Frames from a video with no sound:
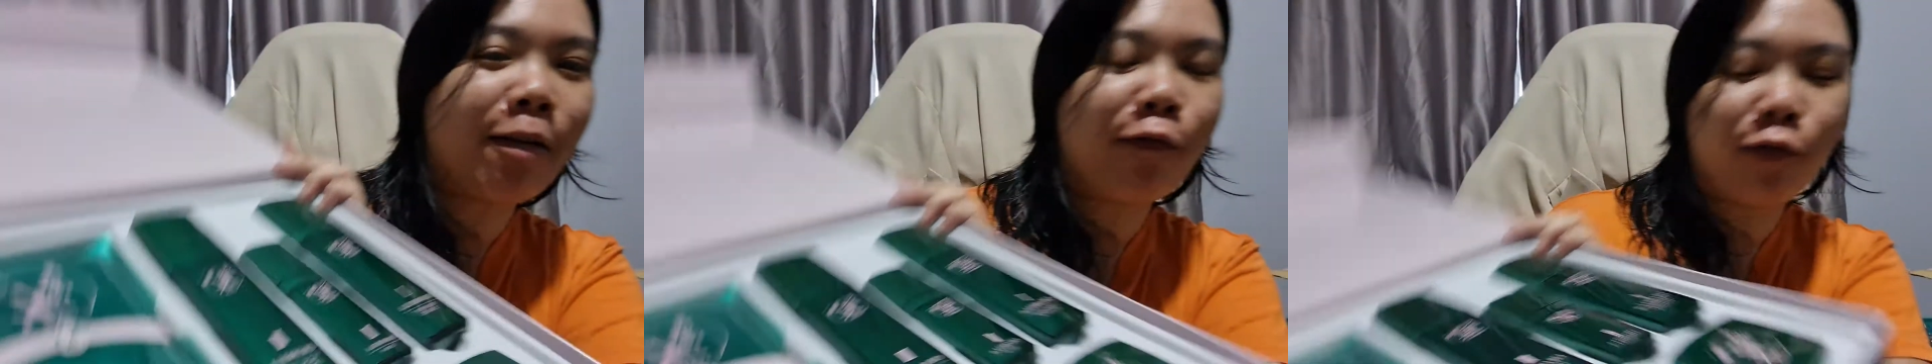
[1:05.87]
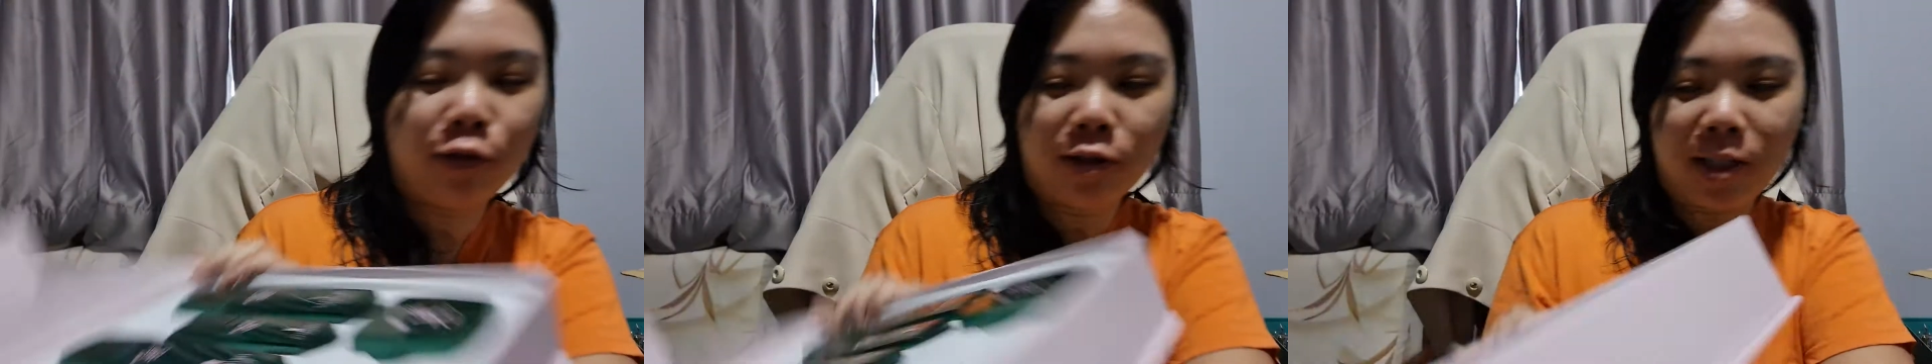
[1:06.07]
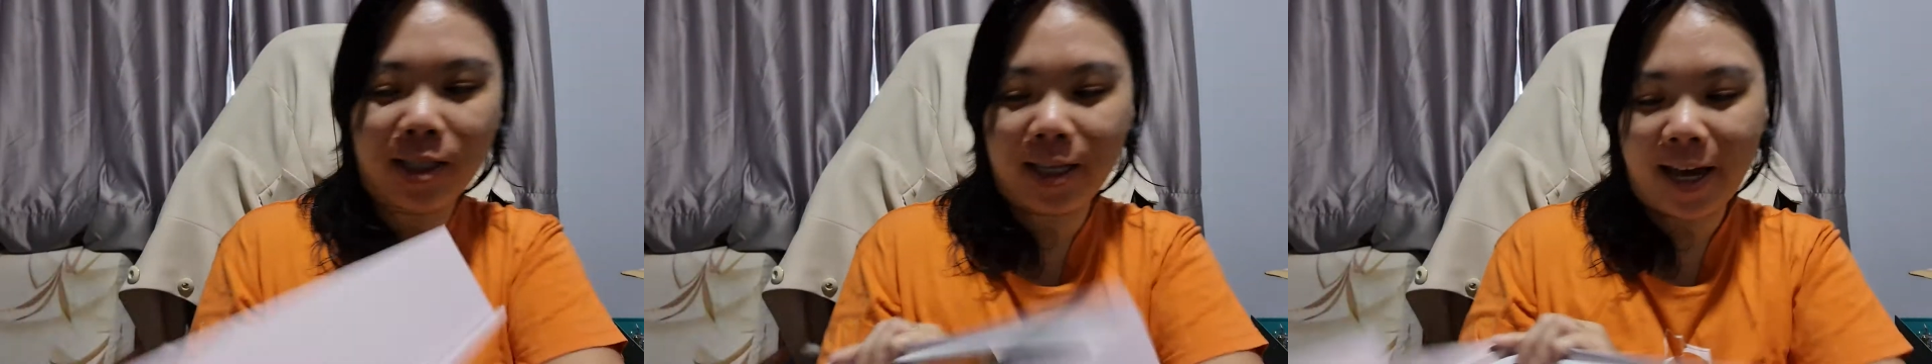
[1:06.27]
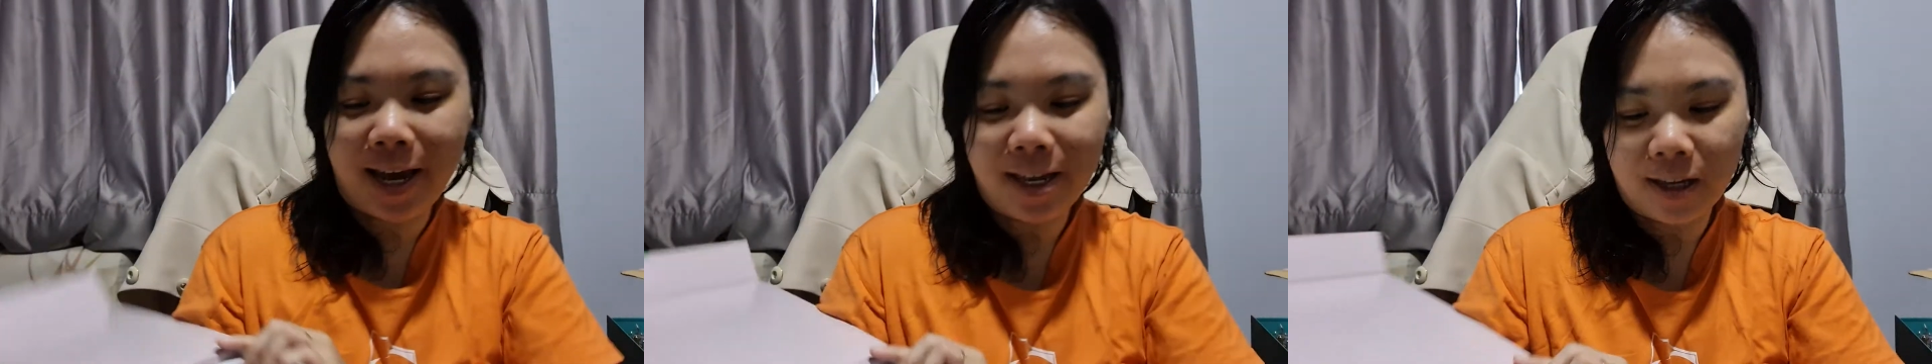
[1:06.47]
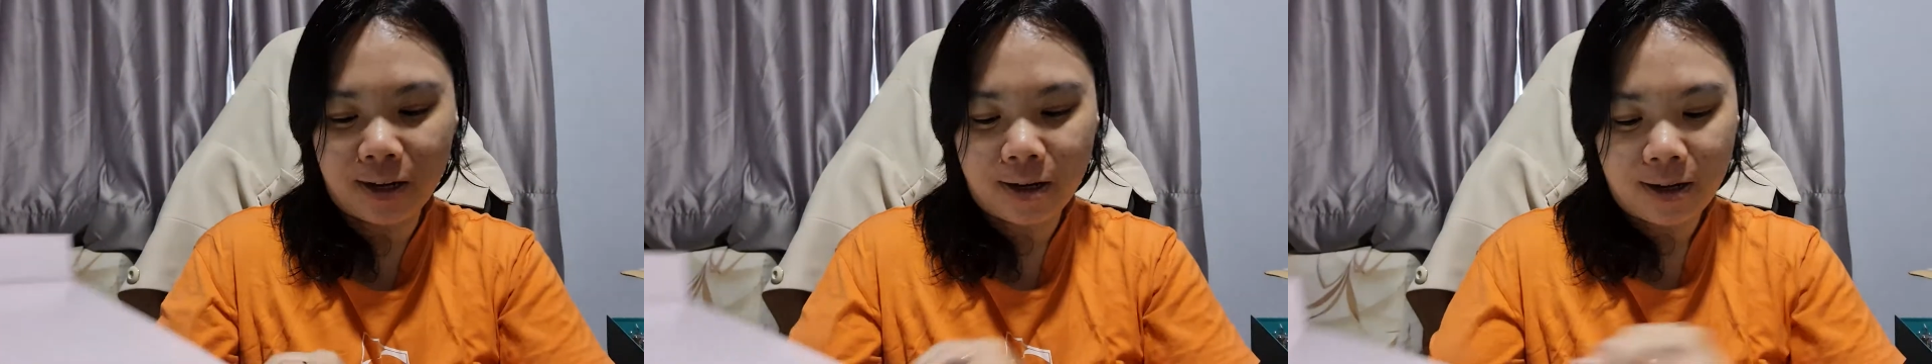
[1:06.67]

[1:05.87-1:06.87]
like full set.